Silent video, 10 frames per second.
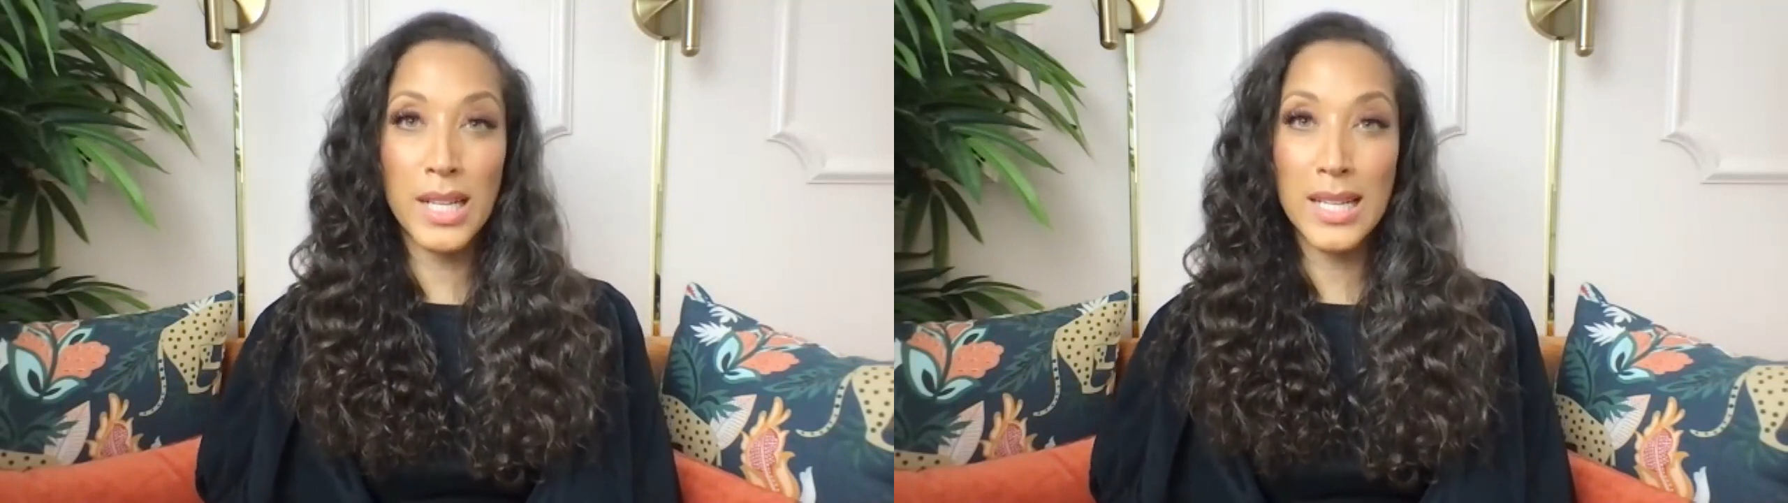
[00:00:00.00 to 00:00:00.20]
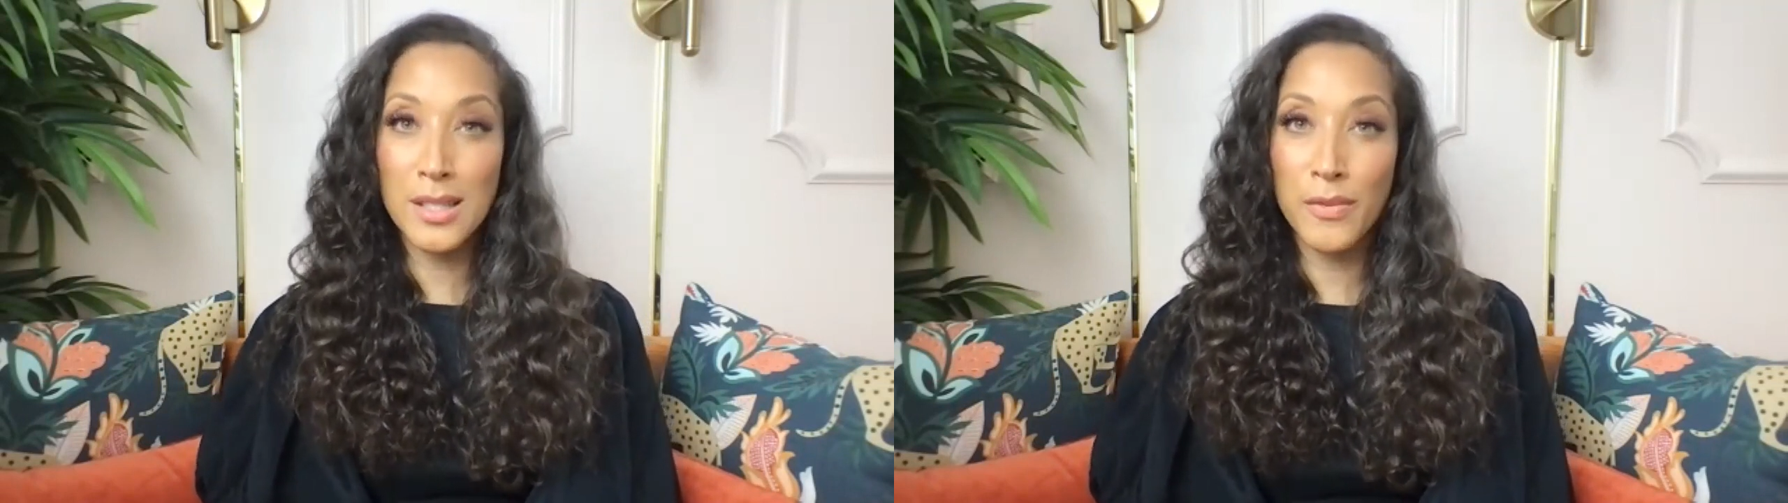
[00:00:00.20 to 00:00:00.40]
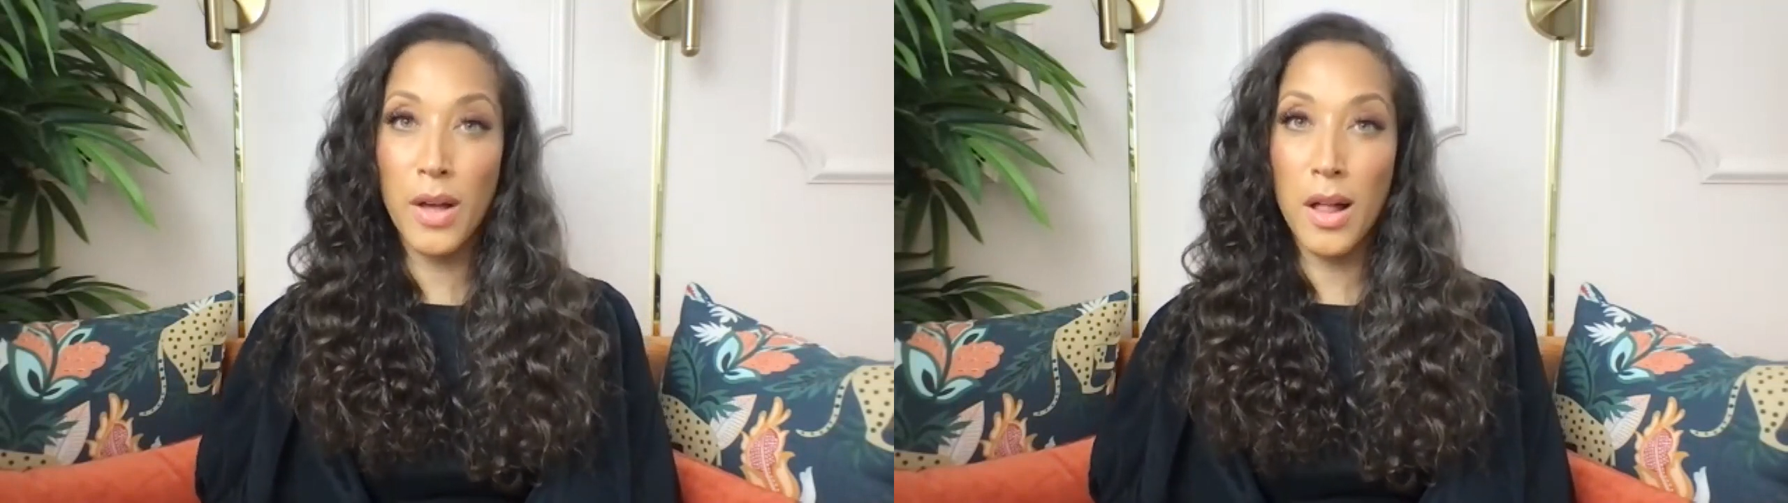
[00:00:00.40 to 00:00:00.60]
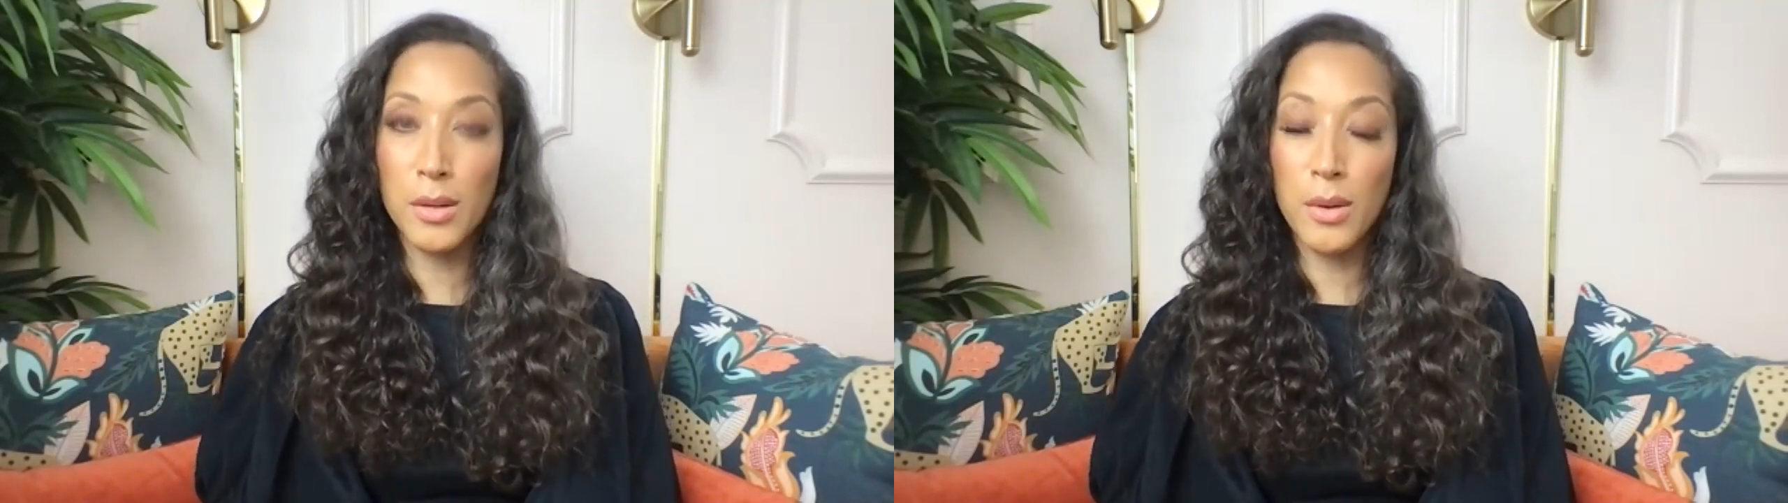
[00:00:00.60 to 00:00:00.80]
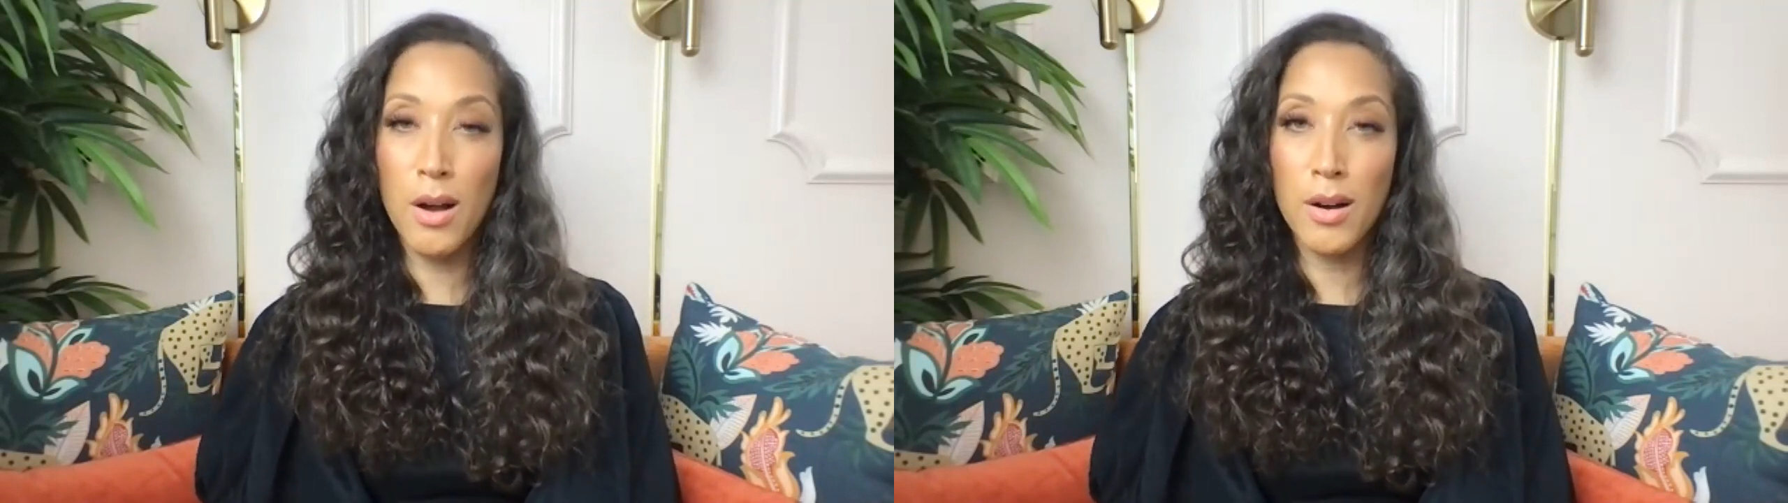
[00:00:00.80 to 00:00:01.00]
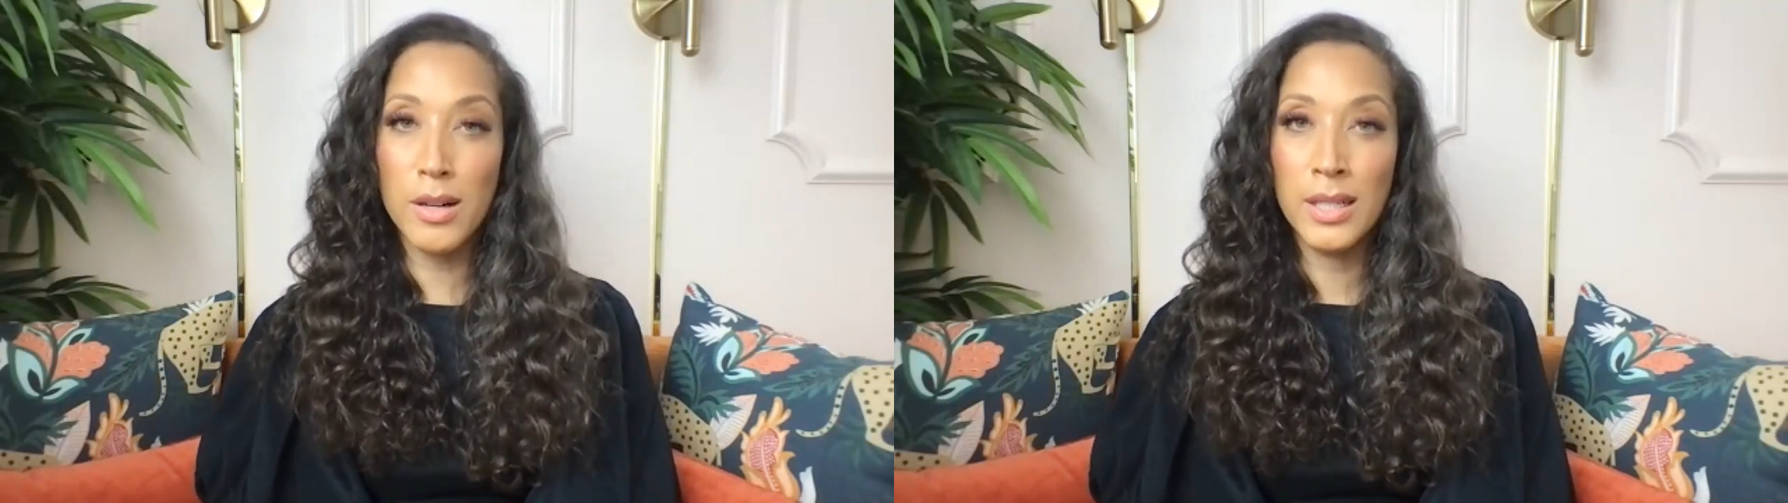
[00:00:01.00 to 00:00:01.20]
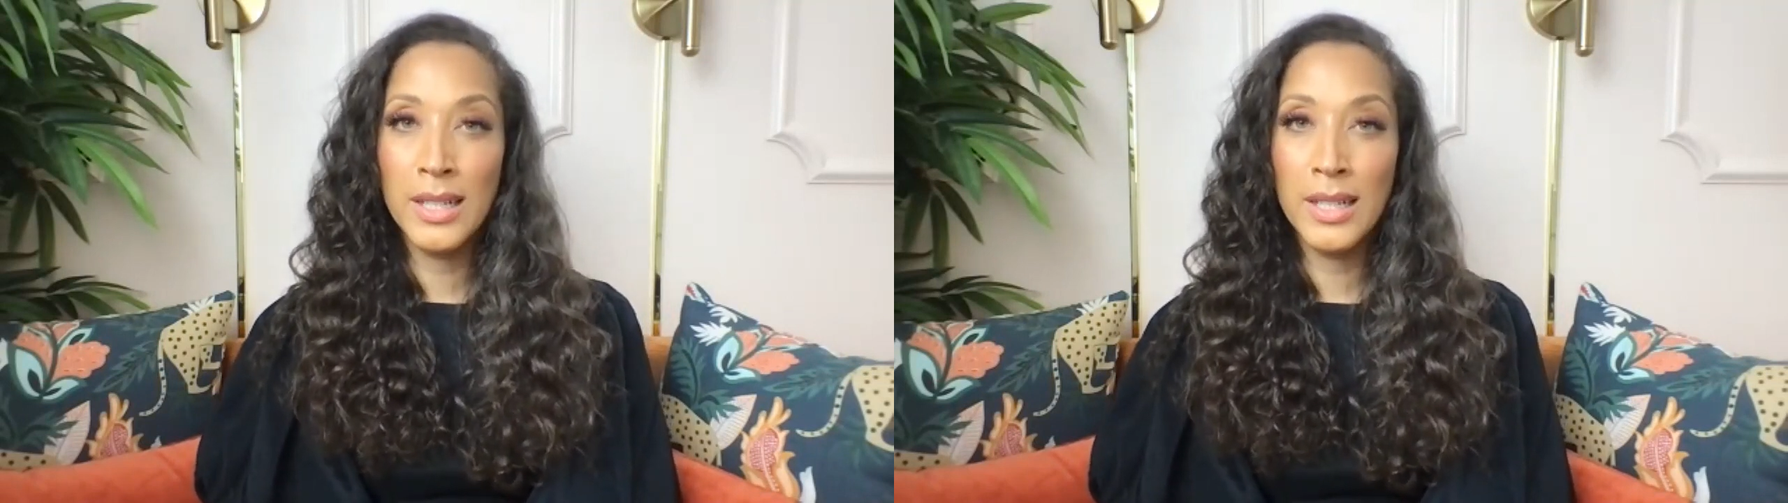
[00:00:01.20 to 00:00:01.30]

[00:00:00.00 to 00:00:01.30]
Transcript: get to follow our